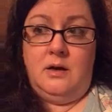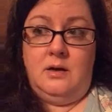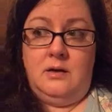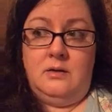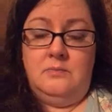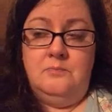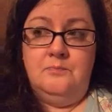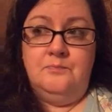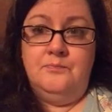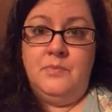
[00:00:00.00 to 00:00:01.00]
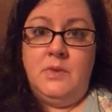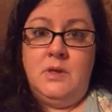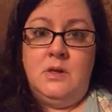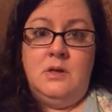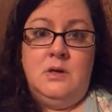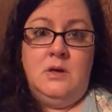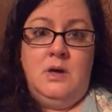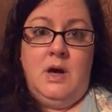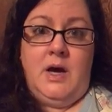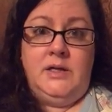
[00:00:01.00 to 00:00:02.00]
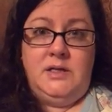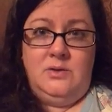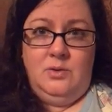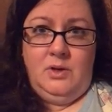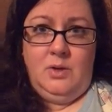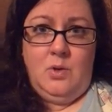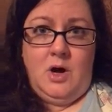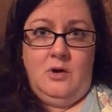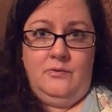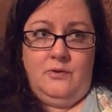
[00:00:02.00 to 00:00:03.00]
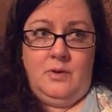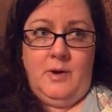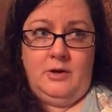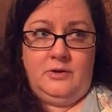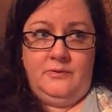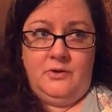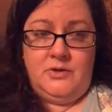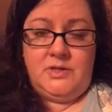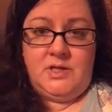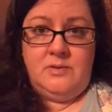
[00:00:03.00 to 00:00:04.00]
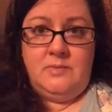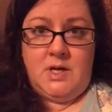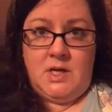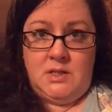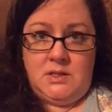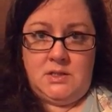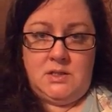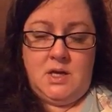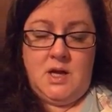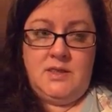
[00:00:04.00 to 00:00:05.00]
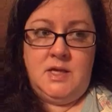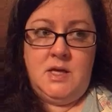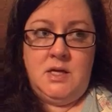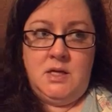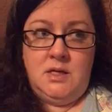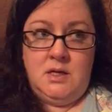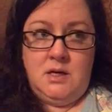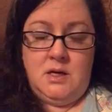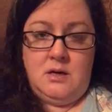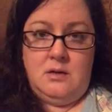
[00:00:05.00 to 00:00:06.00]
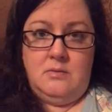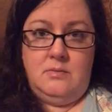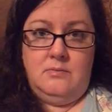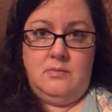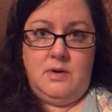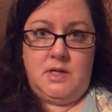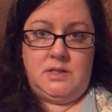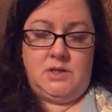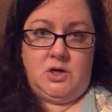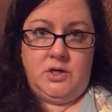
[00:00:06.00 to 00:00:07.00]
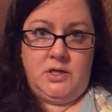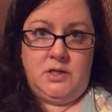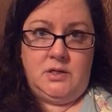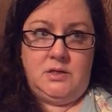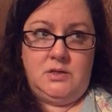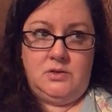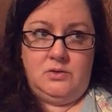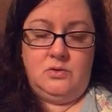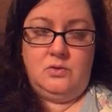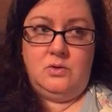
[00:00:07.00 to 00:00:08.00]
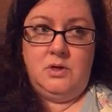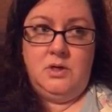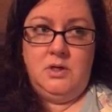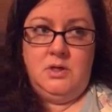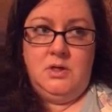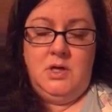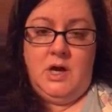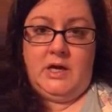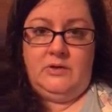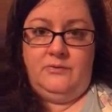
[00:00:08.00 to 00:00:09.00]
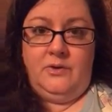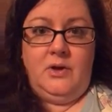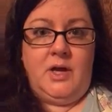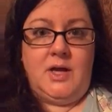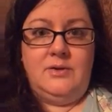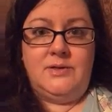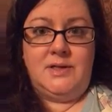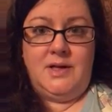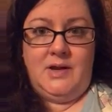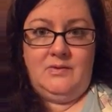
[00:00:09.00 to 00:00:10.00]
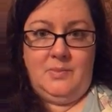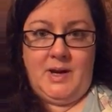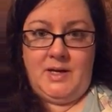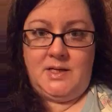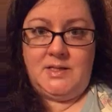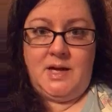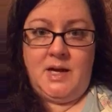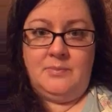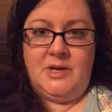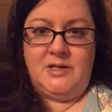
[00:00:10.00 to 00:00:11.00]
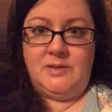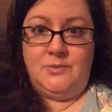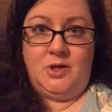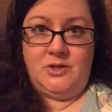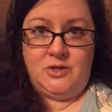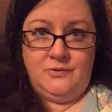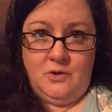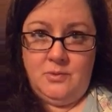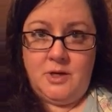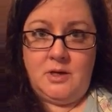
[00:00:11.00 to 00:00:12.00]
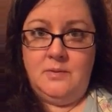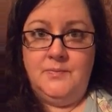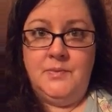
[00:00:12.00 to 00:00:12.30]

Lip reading: uh, I did really well for about the first 10 minutes, and then I started to. I could feel like I was going to have a panic attack because I'm claustrophobic,